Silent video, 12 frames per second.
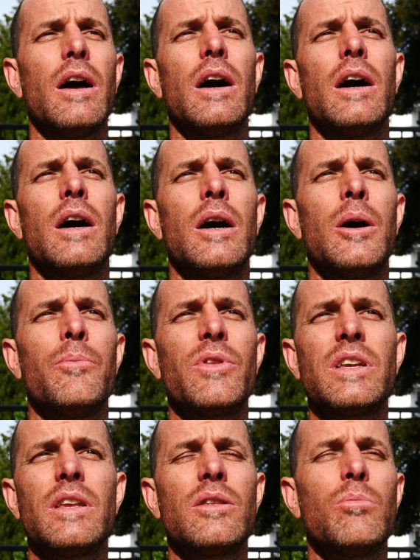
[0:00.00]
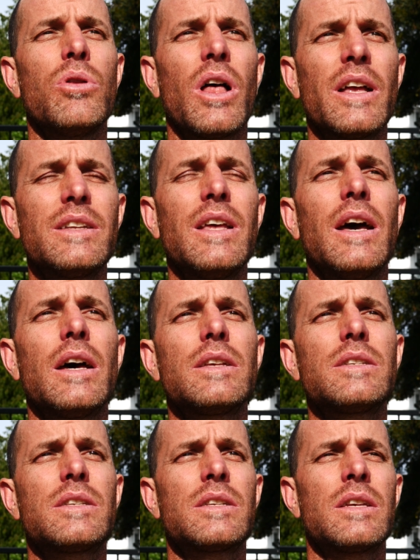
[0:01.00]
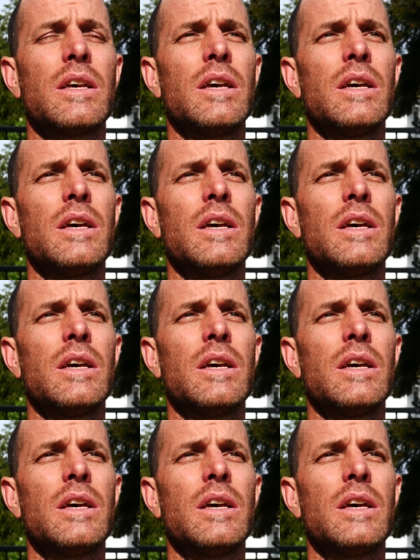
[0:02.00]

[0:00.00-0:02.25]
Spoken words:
They did the blood tests.